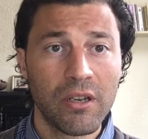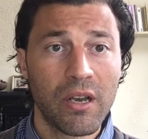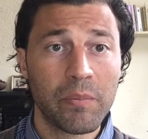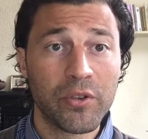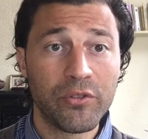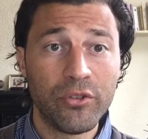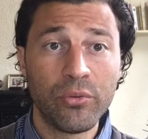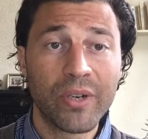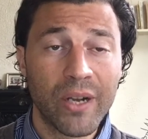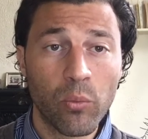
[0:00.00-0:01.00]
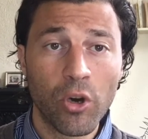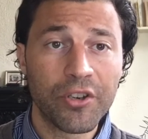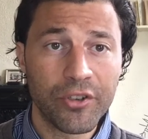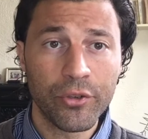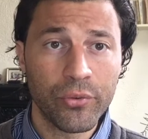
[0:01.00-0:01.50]
I'm going to do what I want
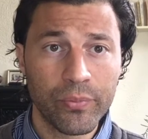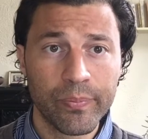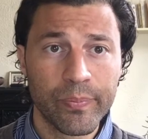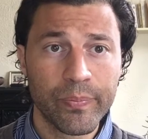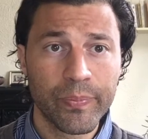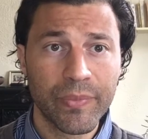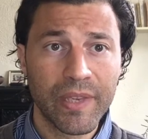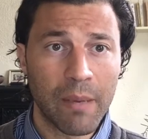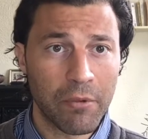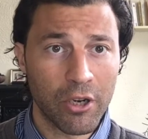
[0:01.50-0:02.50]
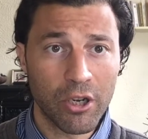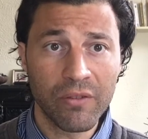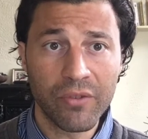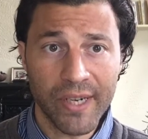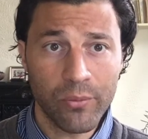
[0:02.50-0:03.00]
to do. I'm going to
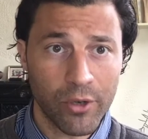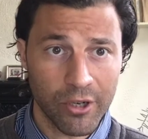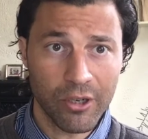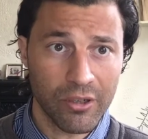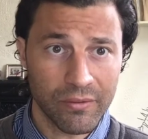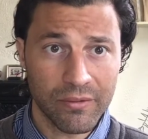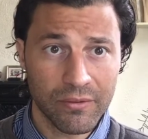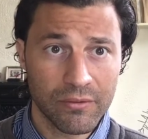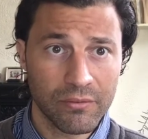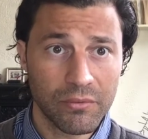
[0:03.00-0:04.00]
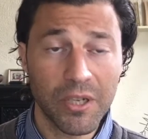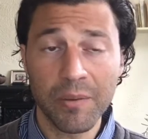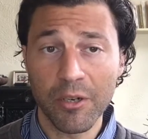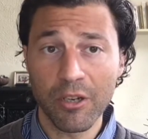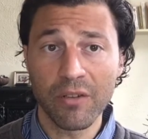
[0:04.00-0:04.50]
love what I want to love. Well, I'm
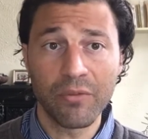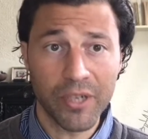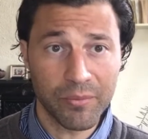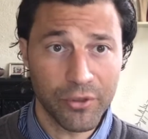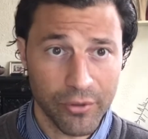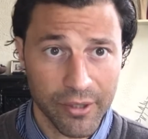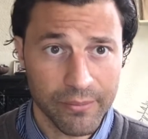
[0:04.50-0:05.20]
going to love what I'm doing.